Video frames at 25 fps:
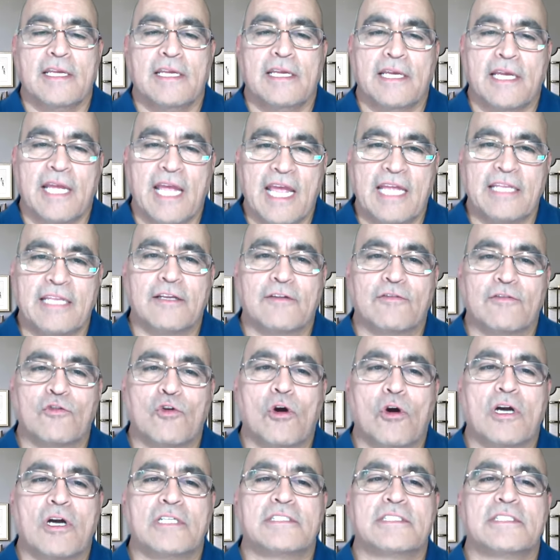And of
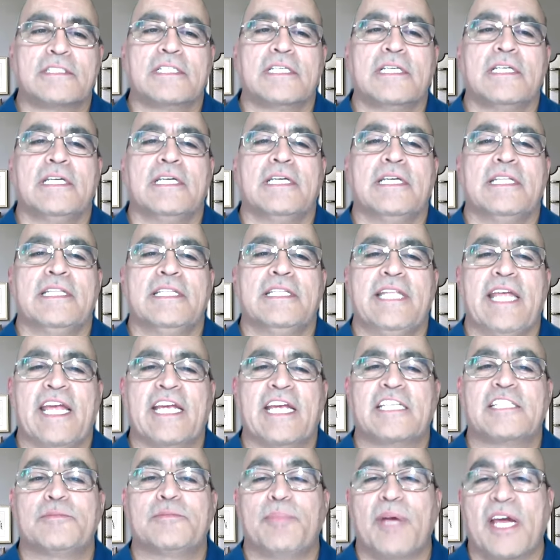course, they
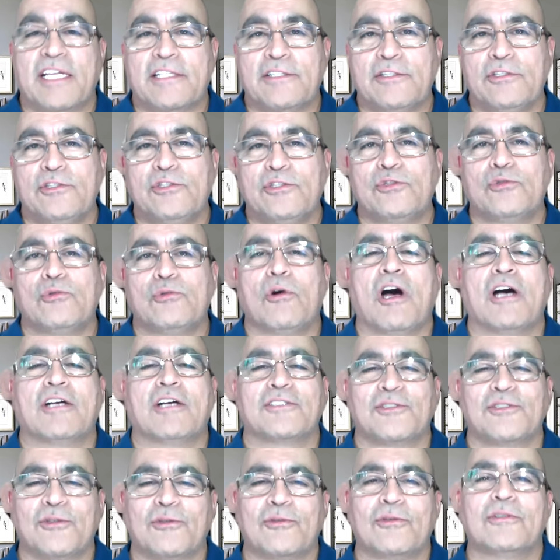expect you to
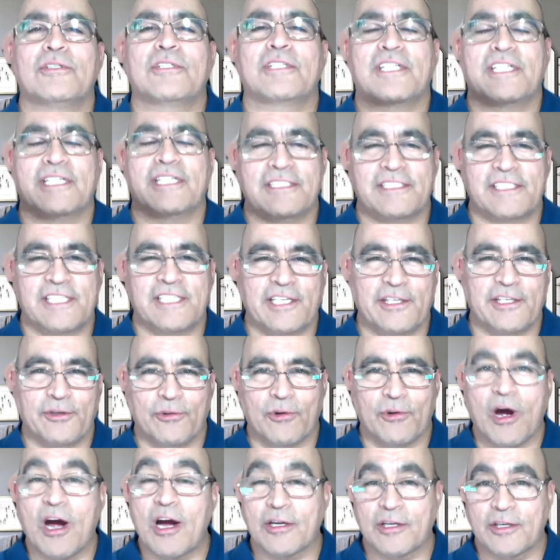also continue
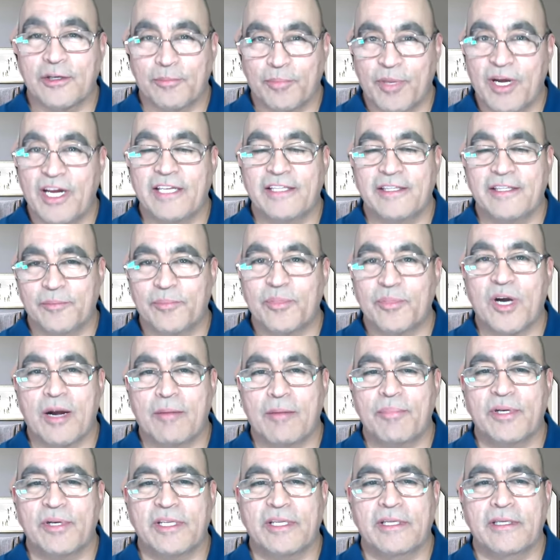occupying the
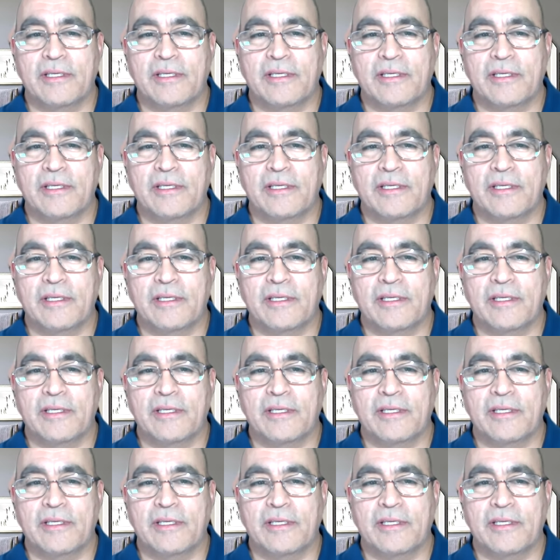property.